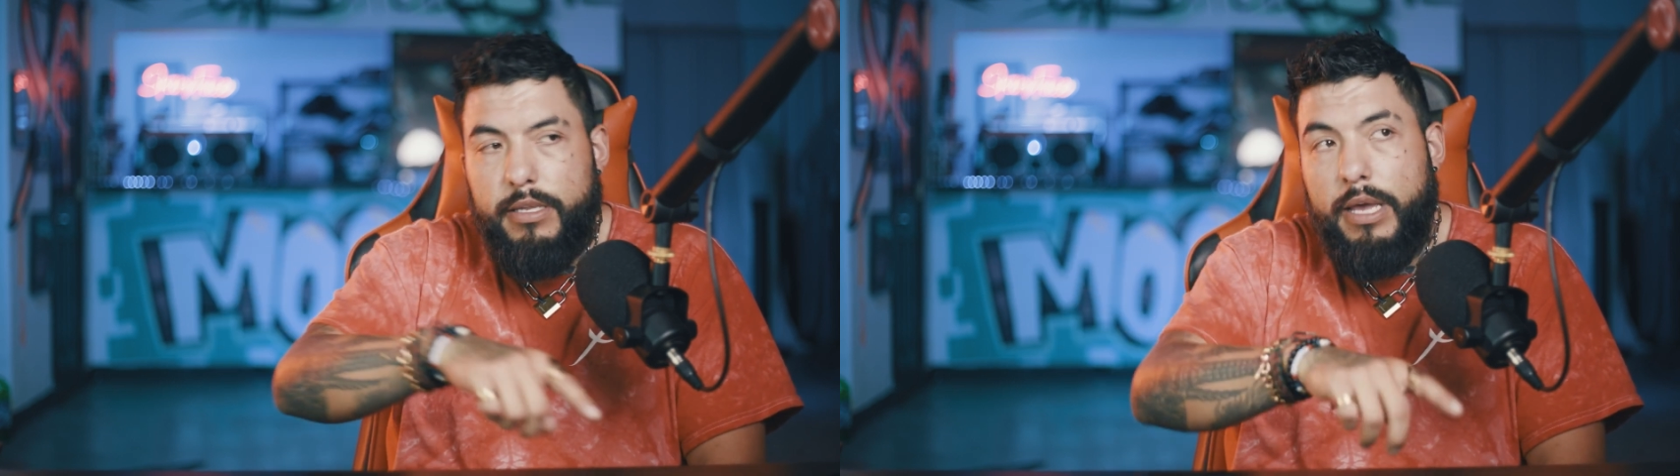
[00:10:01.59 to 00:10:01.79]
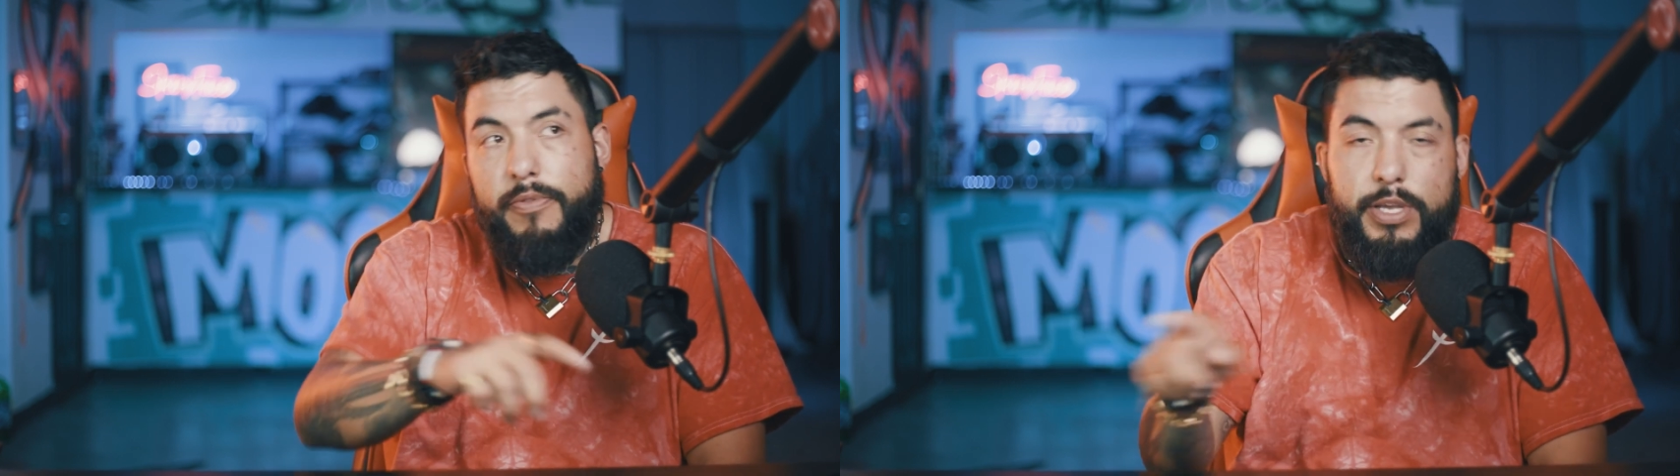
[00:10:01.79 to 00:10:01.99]

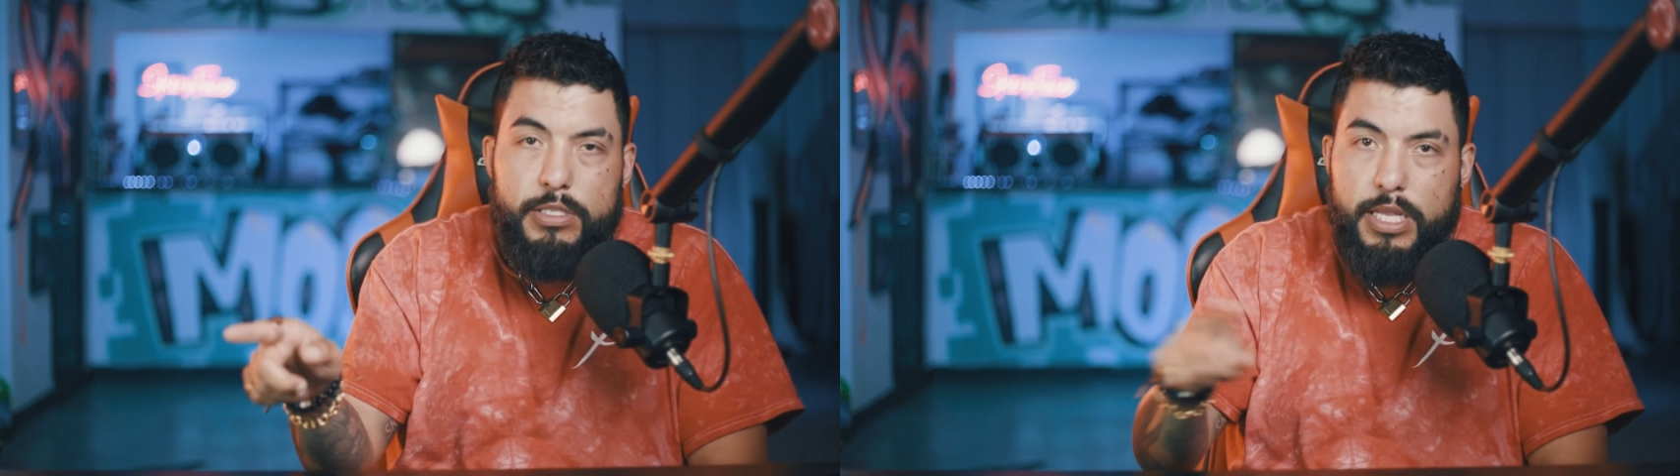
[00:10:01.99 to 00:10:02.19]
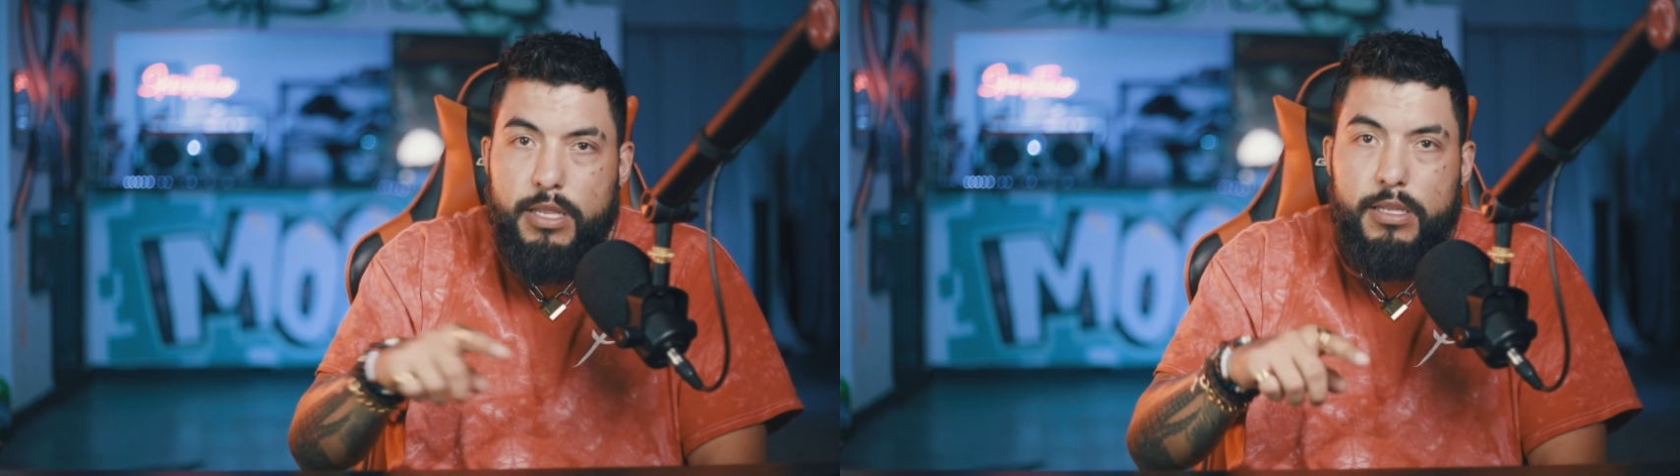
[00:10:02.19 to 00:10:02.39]
and, and
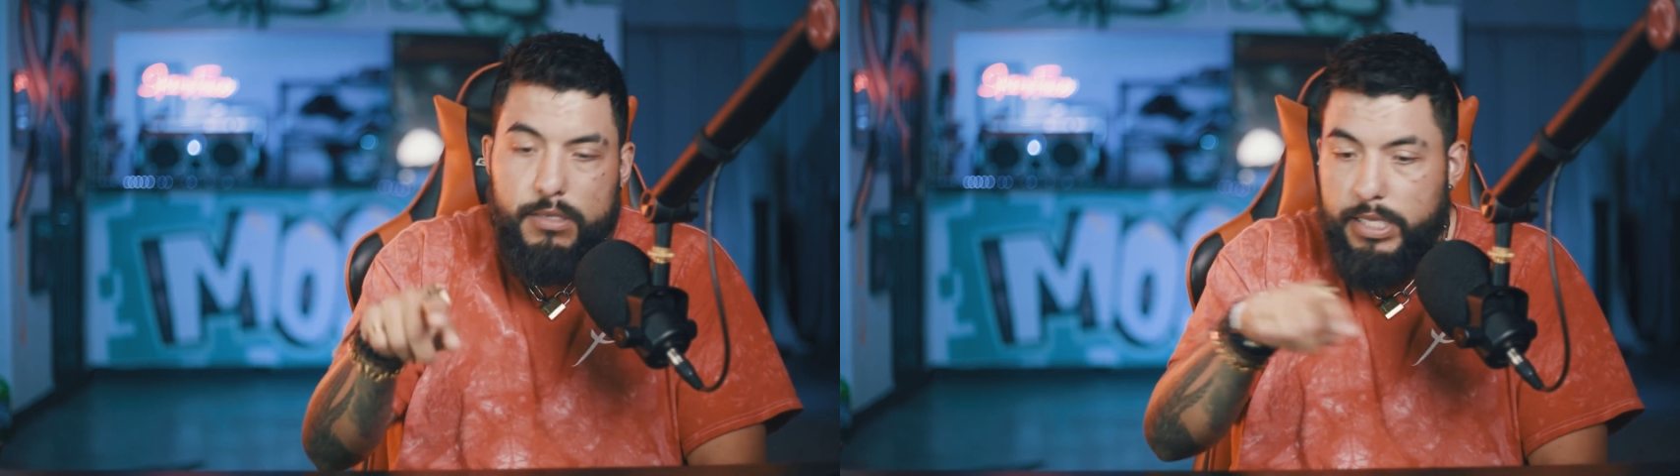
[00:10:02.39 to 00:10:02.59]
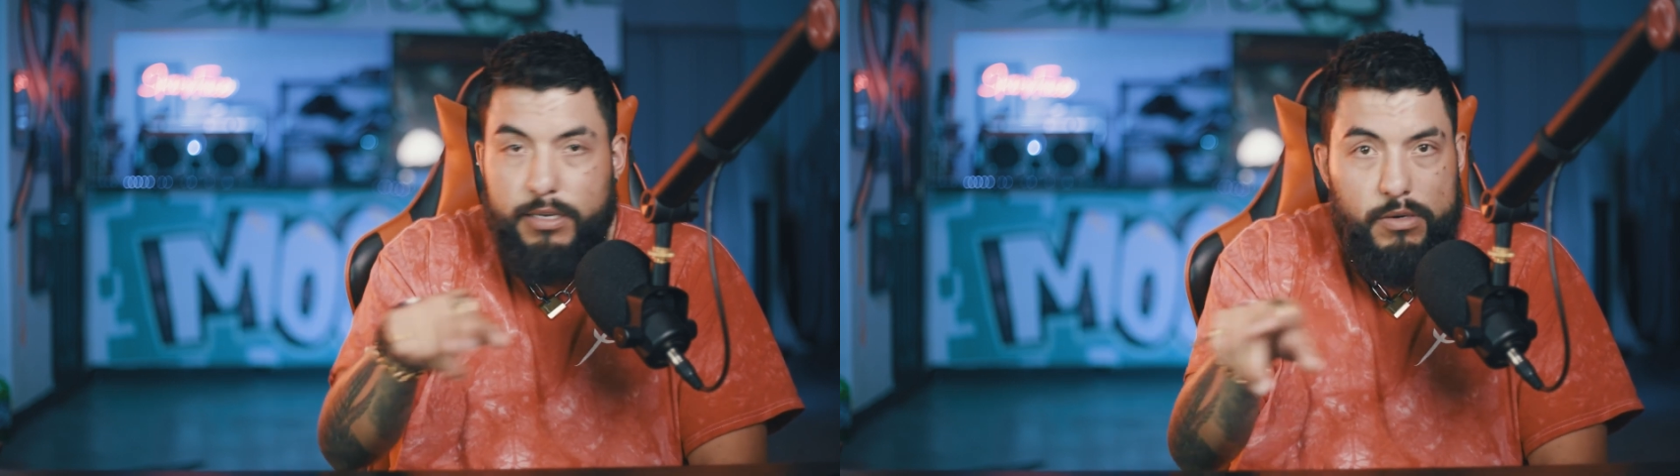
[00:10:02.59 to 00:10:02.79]
things that
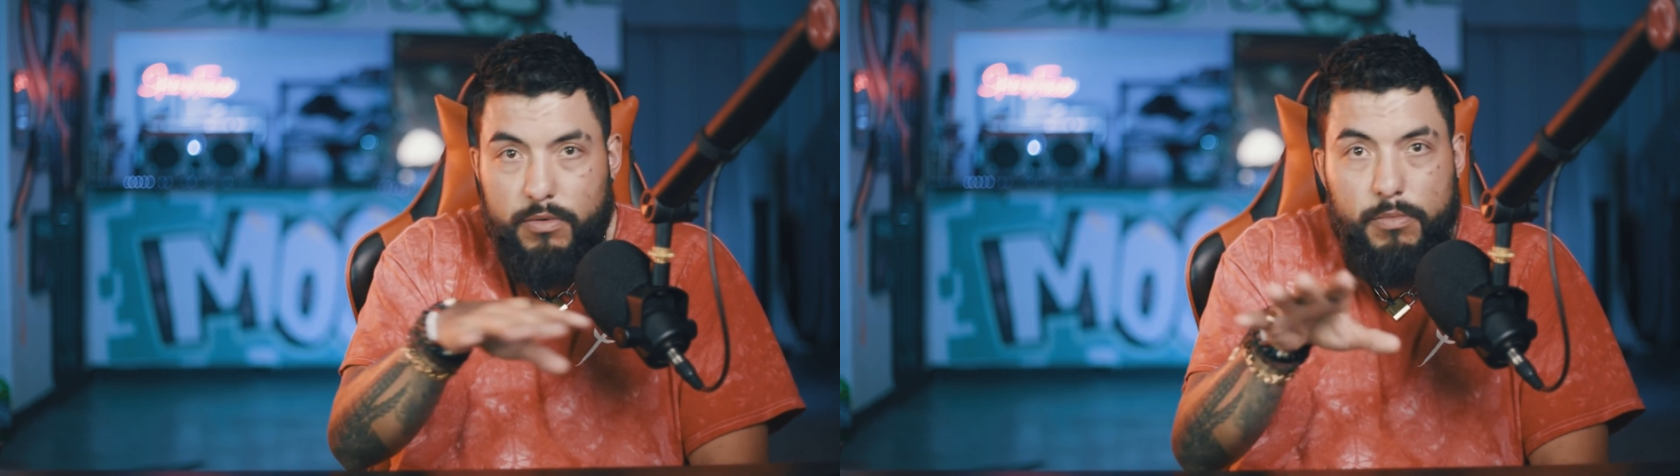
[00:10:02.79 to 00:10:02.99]
like